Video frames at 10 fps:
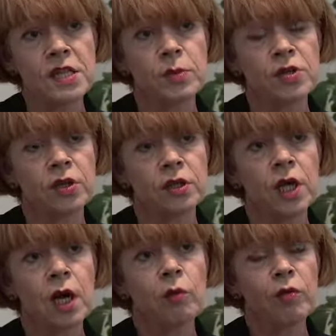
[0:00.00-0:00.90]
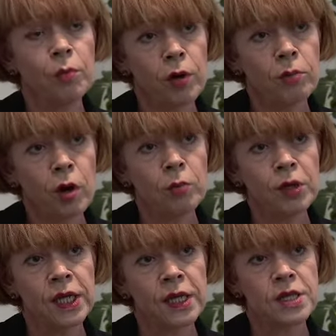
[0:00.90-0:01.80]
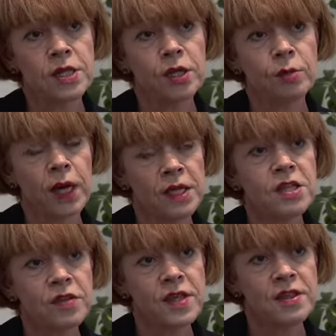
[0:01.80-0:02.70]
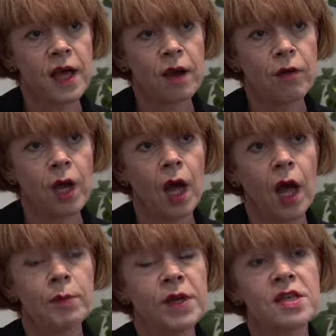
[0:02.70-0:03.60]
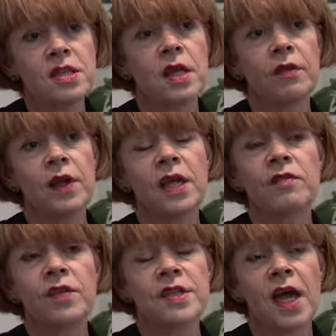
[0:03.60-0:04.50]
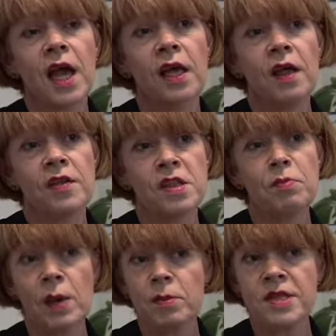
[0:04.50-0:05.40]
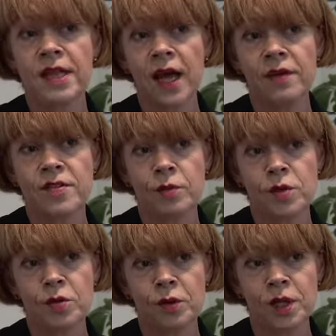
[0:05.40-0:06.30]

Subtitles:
to be done. We've put more money into this area because at the end of the day, this is people's lives that we're talking